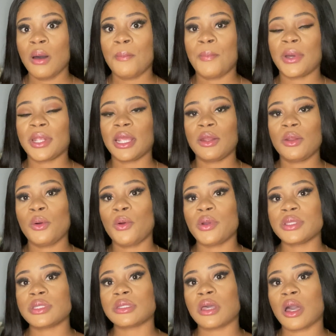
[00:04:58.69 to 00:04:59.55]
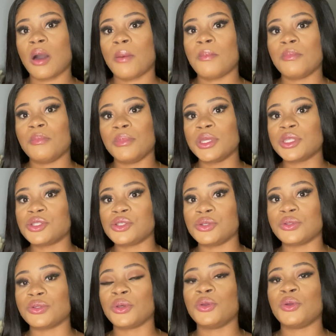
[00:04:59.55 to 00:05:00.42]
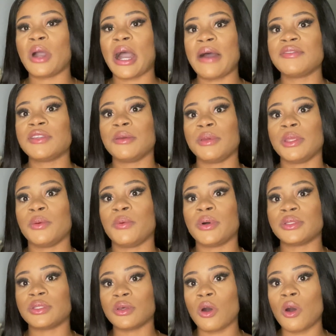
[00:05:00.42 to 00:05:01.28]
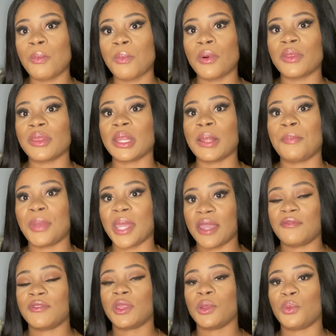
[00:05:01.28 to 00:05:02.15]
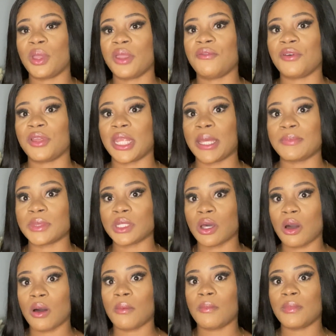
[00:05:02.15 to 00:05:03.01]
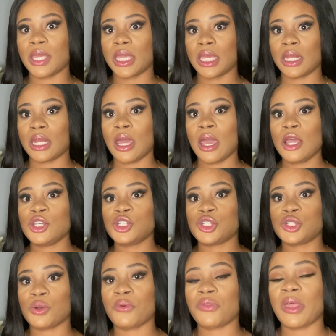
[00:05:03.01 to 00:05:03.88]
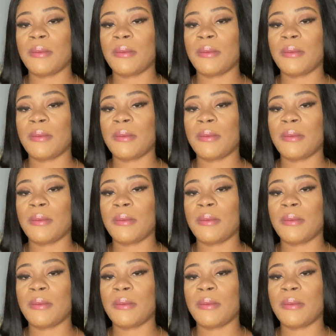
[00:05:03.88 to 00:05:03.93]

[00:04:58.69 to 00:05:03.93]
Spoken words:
but they're not going to come meet you. So you have to really want to pave the way for them to come in. Show them